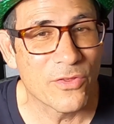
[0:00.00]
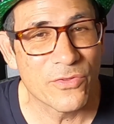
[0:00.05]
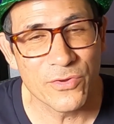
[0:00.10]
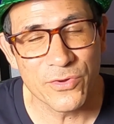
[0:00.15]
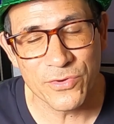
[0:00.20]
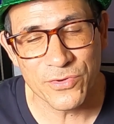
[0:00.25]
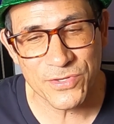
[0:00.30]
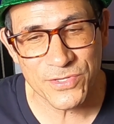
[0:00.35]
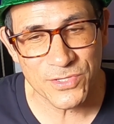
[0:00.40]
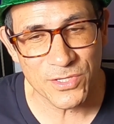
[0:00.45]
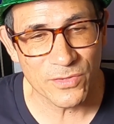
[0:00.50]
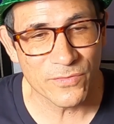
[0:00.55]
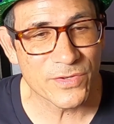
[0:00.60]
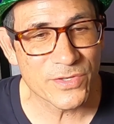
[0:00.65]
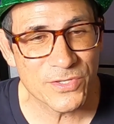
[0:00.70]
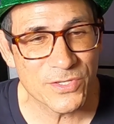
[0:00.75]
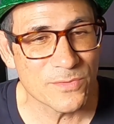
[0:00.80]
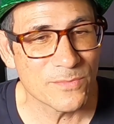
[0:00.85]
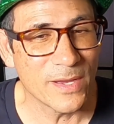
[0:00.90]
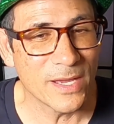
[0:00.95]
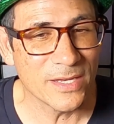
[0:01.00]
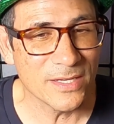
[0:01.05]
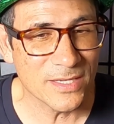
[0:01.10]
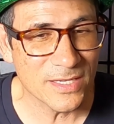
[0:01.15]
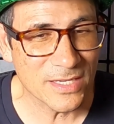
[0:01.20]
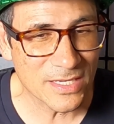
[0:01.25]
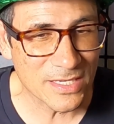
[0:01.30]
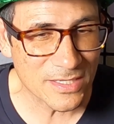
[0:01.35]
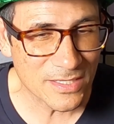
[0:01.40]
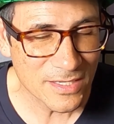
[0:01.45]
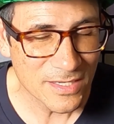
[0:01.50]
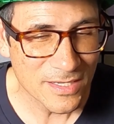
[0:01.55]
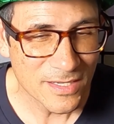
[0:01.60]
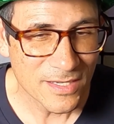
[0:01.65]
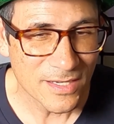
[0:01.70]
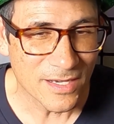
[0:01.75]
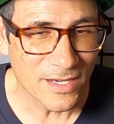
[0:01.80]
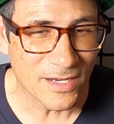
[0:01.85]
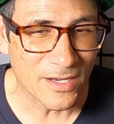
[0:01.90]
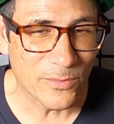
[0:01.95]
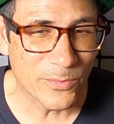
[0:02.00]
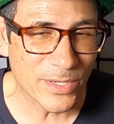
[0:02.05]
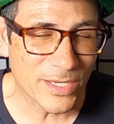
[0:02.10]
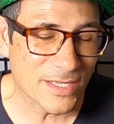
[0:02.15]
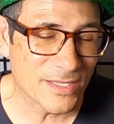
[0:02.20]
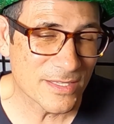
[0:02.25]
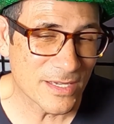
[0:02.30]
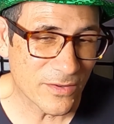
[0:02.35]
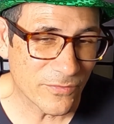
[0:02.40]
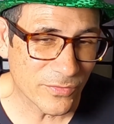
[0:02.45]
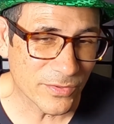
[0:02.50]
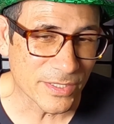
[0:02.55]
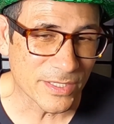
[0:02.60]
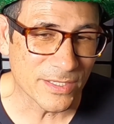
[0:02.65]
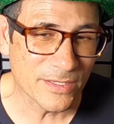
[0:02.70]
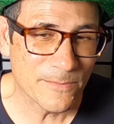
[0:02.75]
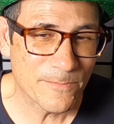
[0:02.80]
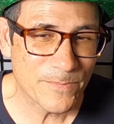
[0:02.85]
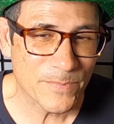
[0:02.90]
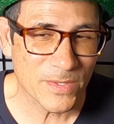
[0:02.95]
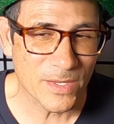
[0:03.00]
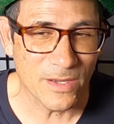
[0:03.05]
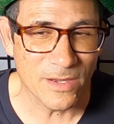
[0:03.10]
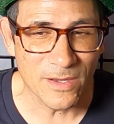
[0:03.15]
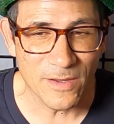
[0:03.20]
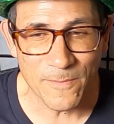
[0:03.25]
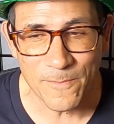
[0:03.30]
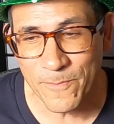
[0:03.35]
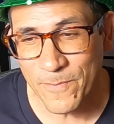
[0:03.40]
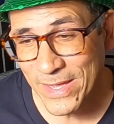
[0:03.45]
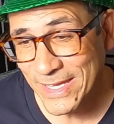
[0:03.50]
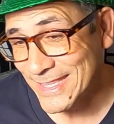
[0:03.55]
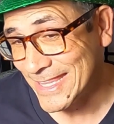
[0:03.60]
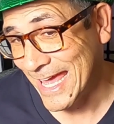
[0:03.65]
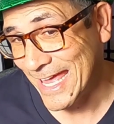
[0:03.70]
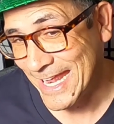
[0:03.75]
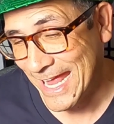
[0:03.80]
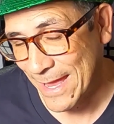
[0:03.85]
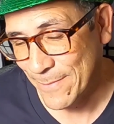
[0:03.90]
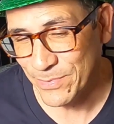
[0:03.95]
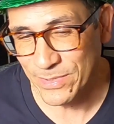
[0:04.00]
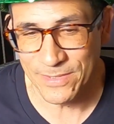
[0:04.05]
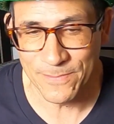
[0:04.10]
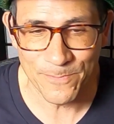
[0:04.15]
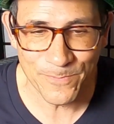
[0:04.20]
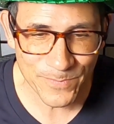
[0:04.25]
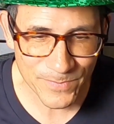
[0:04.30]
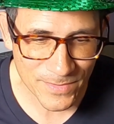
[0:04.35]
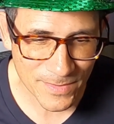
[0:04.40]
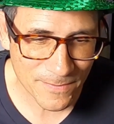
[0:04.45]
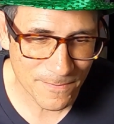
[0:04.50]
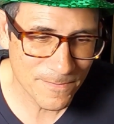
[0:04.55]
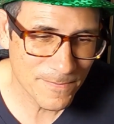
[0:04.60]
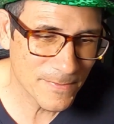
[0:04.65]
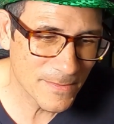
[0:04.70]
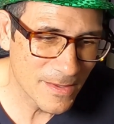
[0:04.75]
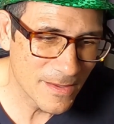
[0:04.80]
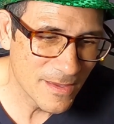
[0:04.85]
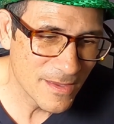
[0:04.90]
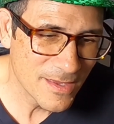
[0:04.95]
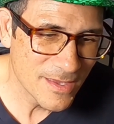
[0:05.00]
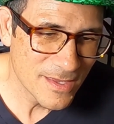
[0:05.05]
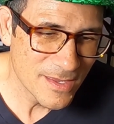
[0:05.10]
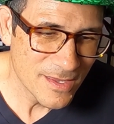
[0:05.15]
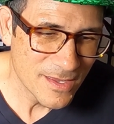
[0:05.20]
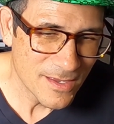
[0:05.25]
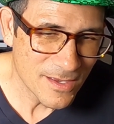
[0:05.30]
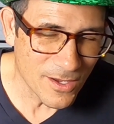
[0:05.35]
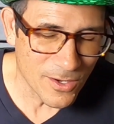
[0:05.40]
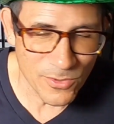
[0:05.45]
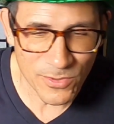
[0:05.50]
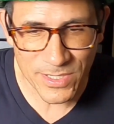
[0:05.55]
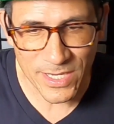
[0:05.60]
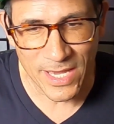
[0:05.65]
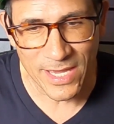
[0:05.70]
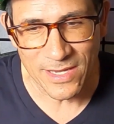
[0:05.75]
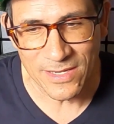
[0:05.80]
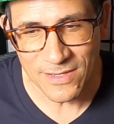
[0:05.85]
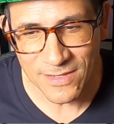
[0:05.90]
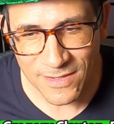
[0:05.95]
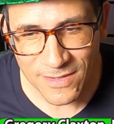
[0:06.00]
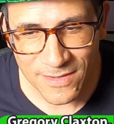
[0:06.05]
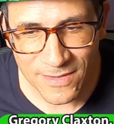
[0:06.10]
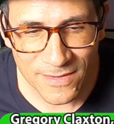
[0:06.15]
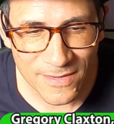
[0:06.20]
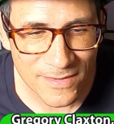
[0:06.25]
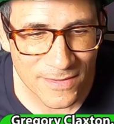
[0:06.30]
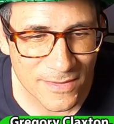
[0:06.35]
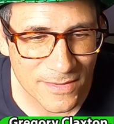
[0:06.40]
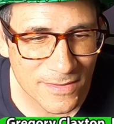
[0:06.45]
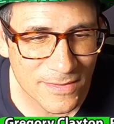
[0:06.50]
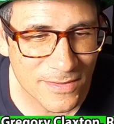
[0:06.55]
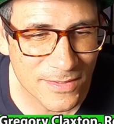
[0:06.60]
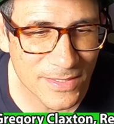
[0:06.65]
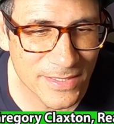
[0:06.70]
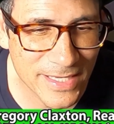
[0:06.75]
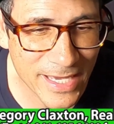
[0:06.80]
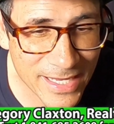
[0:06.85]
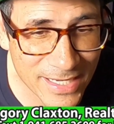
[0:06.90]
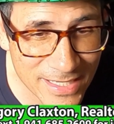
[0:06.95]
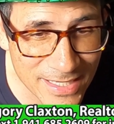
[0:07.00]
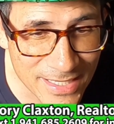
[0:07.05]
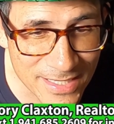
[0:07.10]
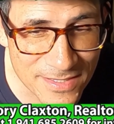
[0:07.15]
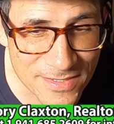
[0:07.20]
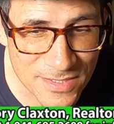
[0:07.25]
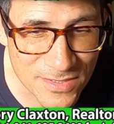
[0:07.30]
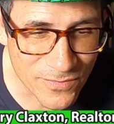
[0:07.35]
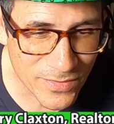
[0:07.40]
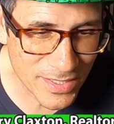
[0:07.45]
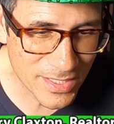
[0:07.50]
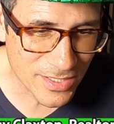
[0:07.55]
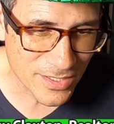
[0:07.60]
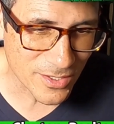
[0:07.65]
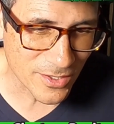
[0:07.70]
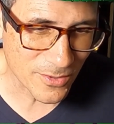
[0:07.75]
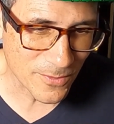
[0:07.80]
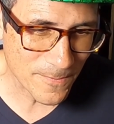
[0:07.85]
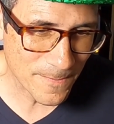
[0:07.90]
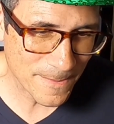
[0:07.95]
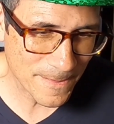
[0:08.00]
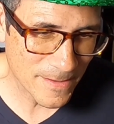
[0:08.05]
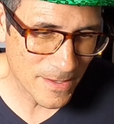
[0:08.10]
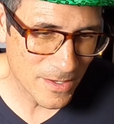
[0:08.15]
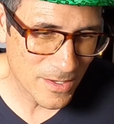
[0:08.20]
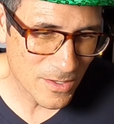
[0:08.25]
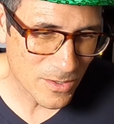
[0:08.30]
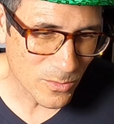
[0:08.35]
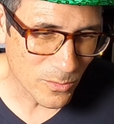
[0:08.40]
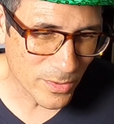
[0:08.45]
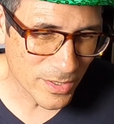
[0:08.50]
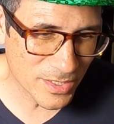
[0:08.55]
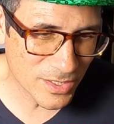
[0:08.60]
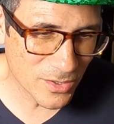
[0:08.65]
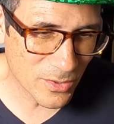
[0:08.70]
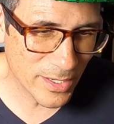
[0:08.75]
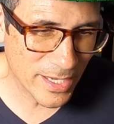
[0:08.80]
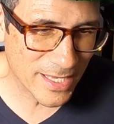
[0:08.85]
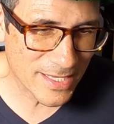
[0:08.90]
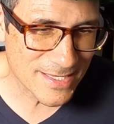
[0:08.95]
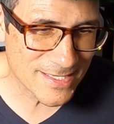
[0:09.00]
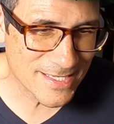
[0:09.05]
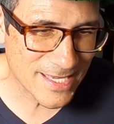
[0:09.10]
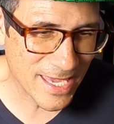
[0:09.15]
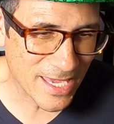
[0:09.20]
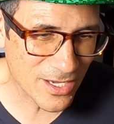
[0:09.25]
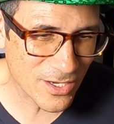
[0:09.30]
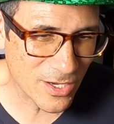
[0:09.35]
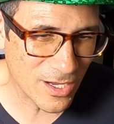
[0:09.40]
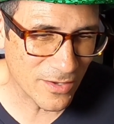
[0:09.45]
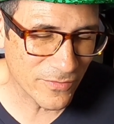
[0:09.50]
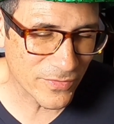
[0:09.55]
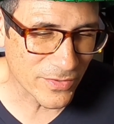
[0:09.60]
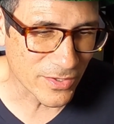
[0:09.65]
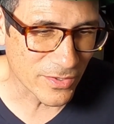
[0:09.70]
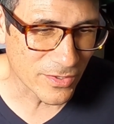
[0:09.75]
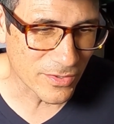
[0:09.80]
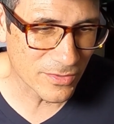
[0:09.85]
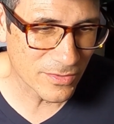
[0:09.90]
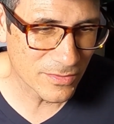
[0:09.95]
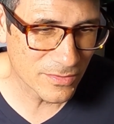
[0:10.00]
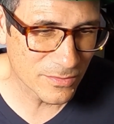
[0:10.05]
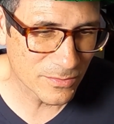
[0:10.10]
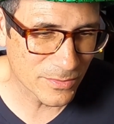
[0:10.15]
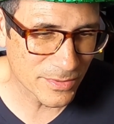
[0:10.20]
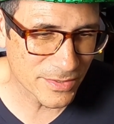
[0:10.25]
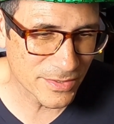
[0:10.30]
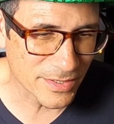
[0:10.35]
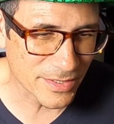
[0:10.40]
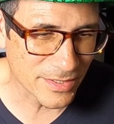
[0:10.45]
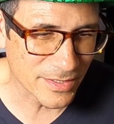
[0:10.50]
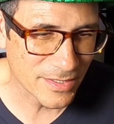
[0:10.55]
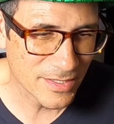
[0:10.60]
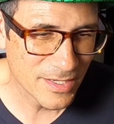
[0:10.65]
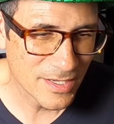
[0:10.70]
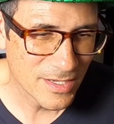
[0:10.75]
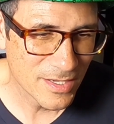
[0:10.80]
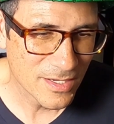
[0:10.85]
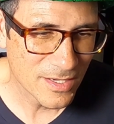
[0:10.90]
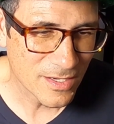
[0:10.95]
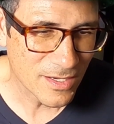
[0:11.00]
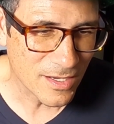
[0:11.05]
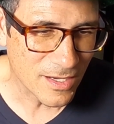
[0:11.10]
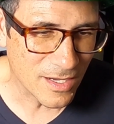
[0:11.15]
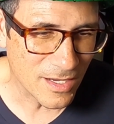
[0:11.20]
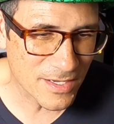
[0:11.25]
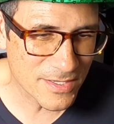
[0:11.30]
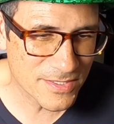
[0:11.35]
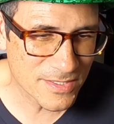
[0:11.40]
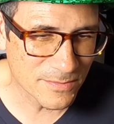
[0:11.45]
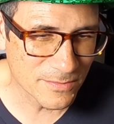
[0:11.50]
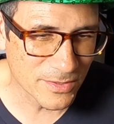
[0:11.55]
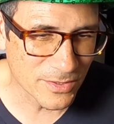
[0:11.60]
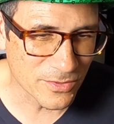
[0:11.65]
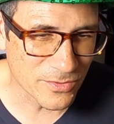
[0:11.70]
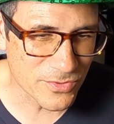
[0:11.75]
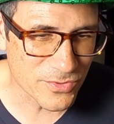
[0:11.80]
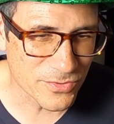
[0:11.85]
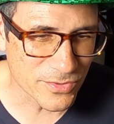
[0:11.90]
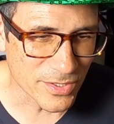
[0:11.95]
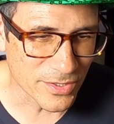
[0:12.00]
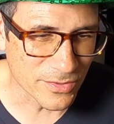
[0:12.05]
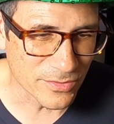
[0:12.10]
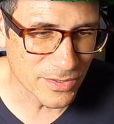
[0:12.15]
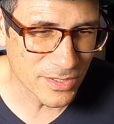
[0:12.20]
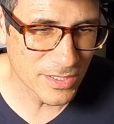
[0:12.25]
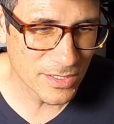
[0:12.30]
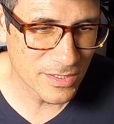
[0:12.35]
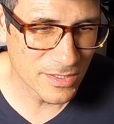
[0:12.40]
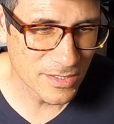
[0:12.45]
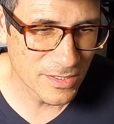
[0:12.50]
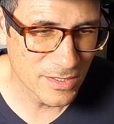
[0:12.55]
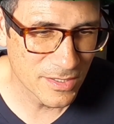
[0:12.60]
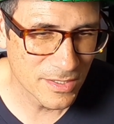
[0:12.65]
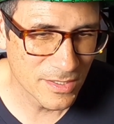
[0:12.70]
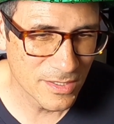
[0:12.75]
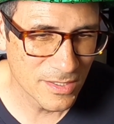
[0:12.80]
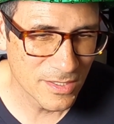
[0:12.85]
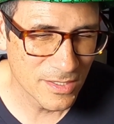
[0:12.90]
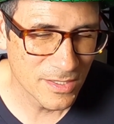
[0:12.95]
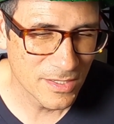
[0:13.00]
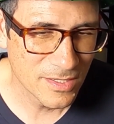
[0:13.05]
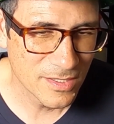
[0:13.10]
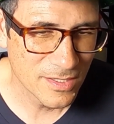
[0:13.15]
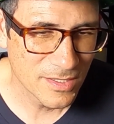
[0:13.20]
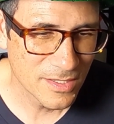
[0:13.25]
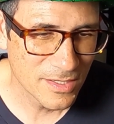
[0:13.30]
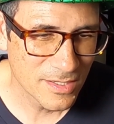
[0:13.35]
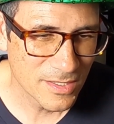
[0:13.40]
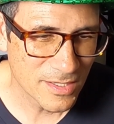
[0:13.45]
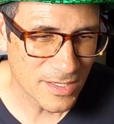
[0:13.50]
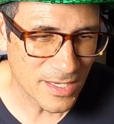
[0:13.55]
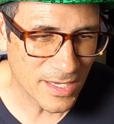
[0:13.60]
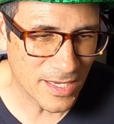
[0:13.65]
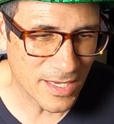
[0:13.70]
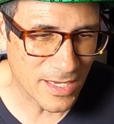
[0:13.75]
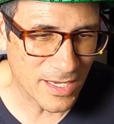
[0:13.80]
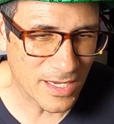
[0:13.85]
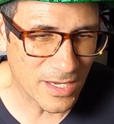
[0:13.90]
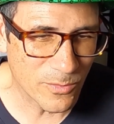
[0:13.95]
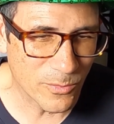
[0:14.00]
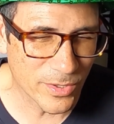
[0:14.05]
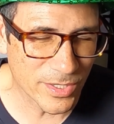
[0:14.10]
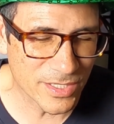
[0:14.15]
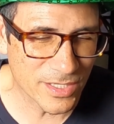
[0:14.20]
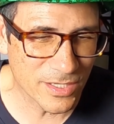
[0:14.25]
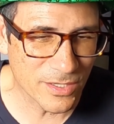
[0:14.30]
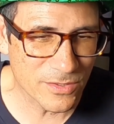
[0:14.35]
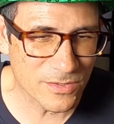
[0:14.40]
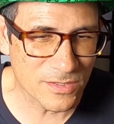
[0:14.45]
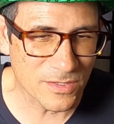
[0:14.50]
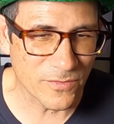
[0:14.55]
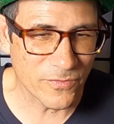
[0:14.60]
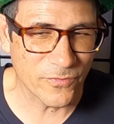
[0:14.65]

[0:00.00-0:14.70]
other service you might need. Uh, we can definitely um, make that happen. Okay, getting into the video, we're gonna go ahead and take off here with the awesome little drone. And we're gonna go to